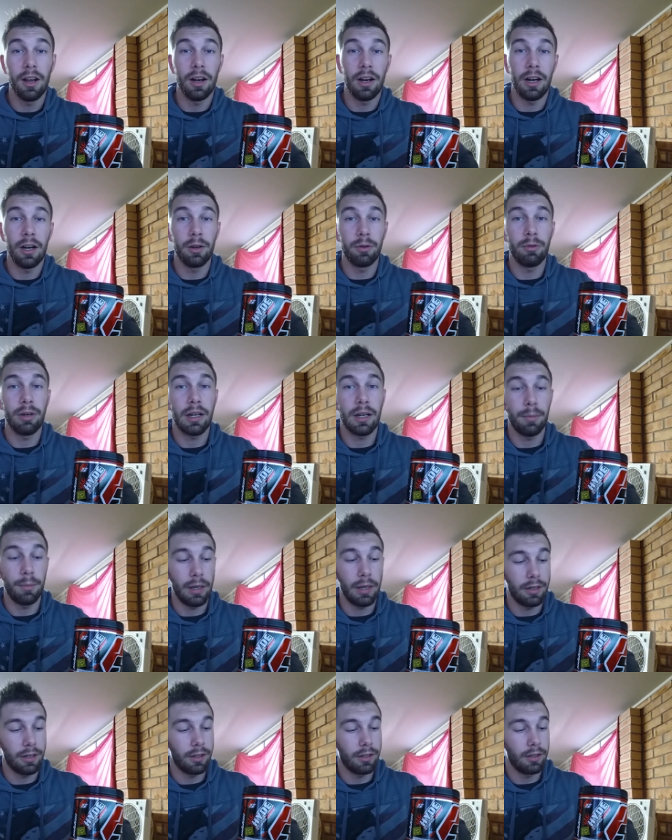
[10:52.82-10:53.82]
I would
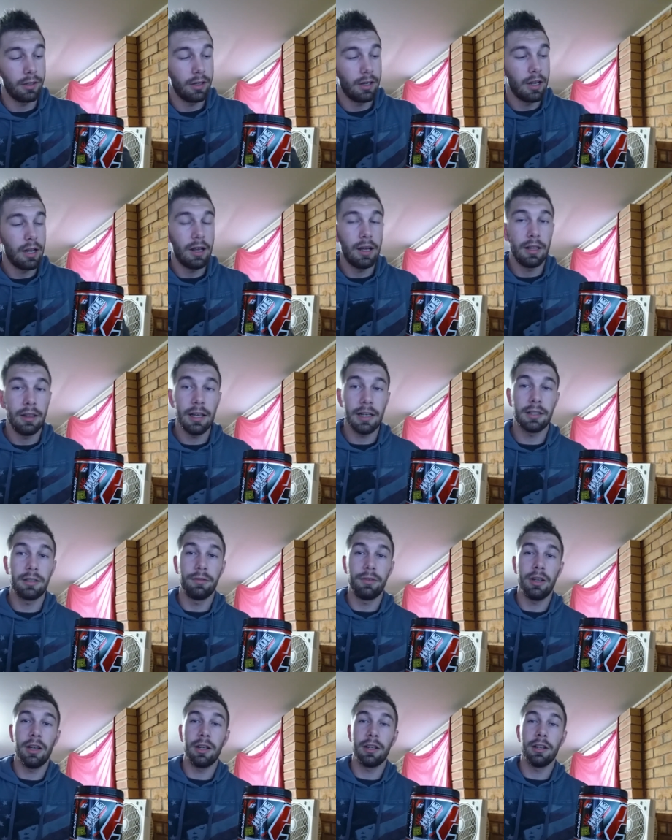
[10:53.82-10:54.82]
recommend it. That's
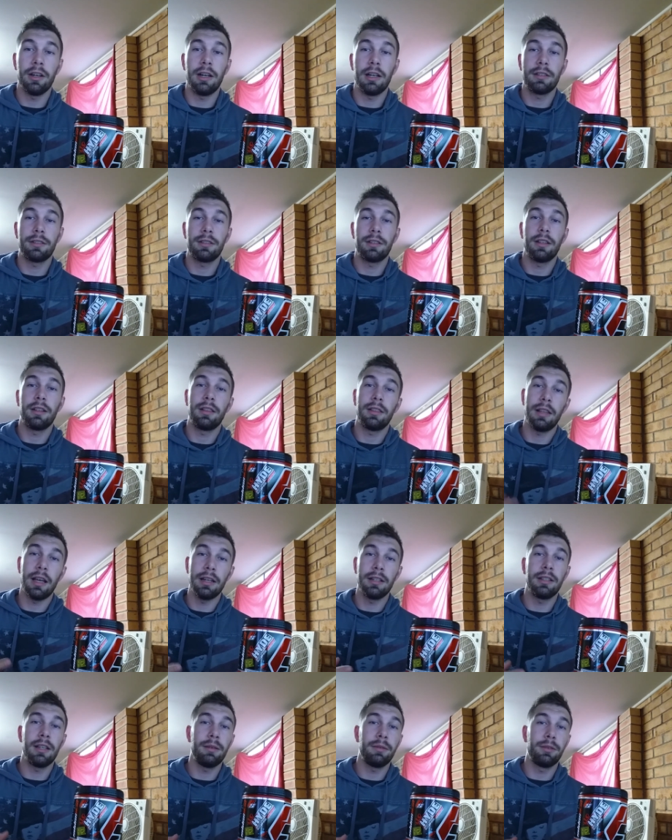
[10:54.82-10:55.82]
the video, guys.
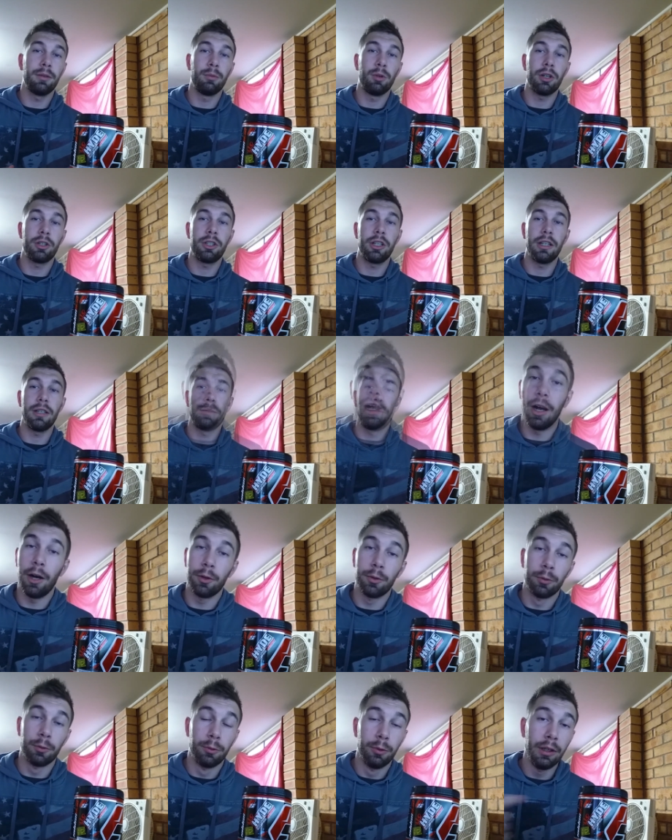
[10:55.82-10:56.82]
Thanks heaps for watching. I
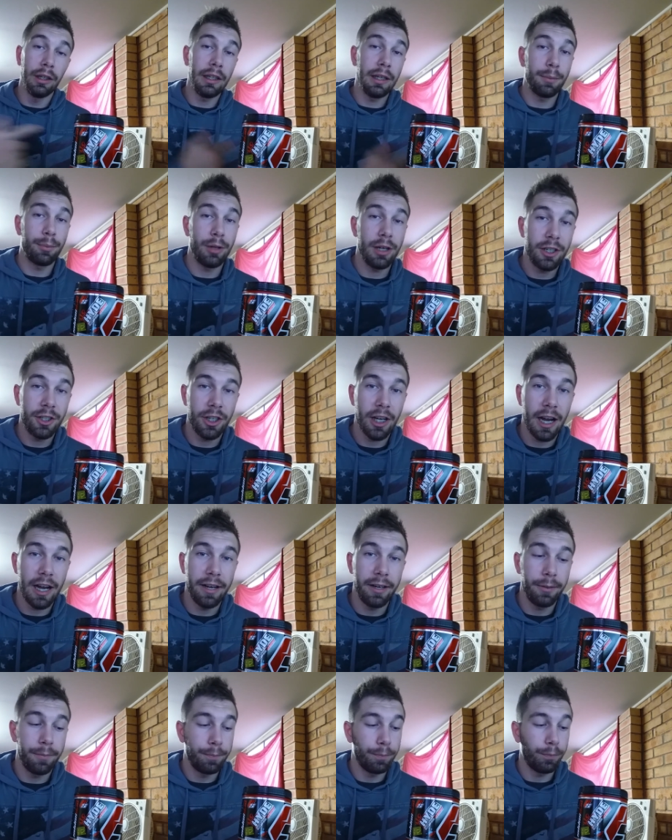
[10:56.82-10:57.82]
would really
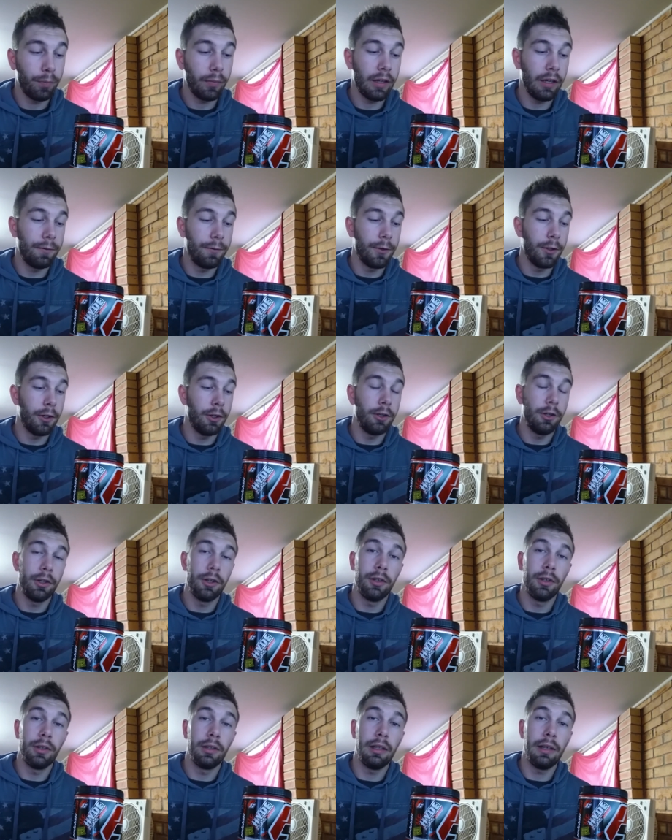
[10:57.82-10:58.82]
appreciate it if you
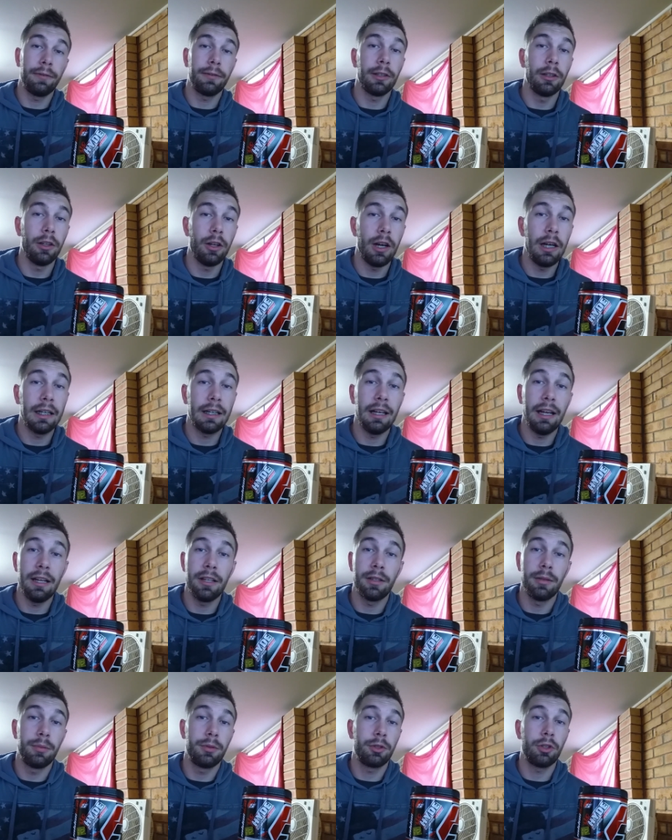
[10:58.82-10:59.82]
left a like
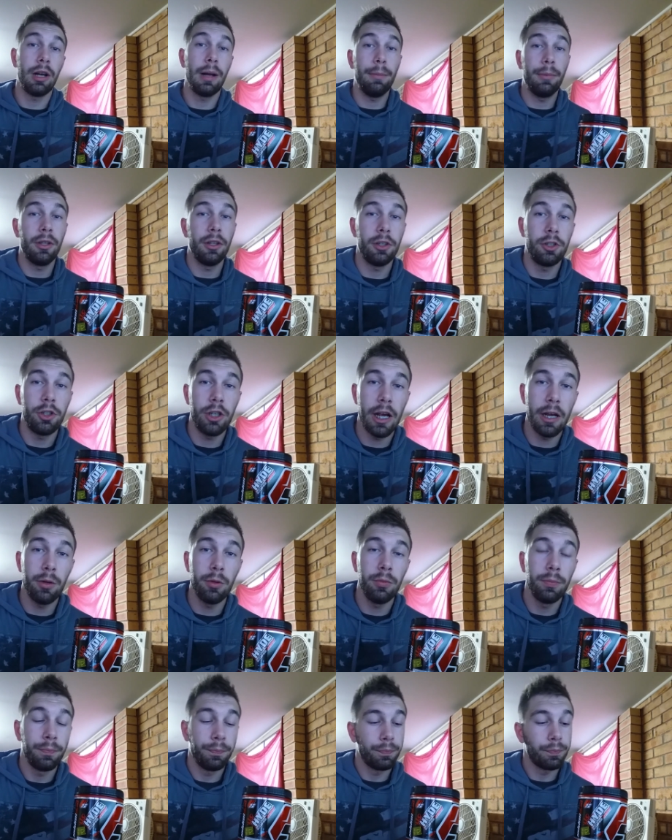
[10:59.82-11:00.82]
and subscribe to the
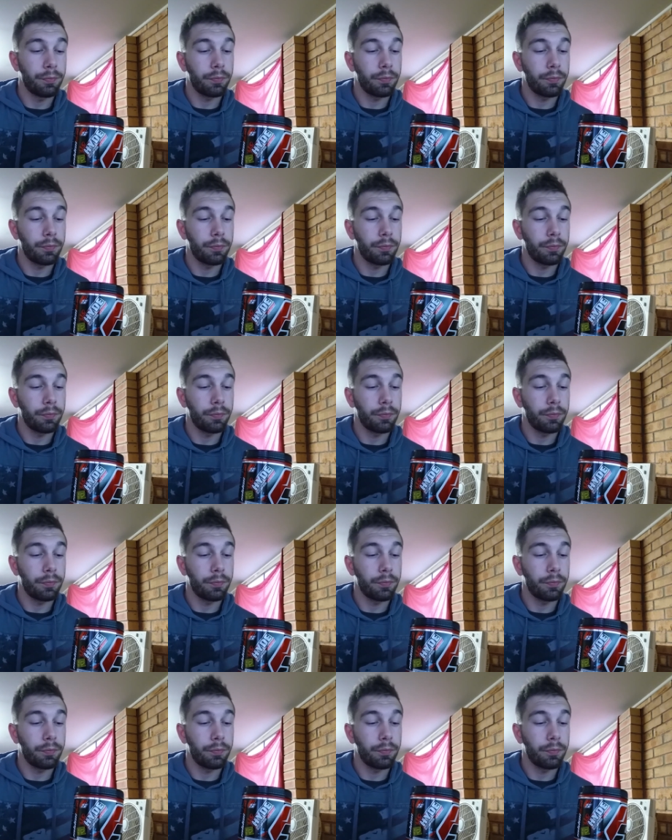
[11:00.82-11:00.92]
channel.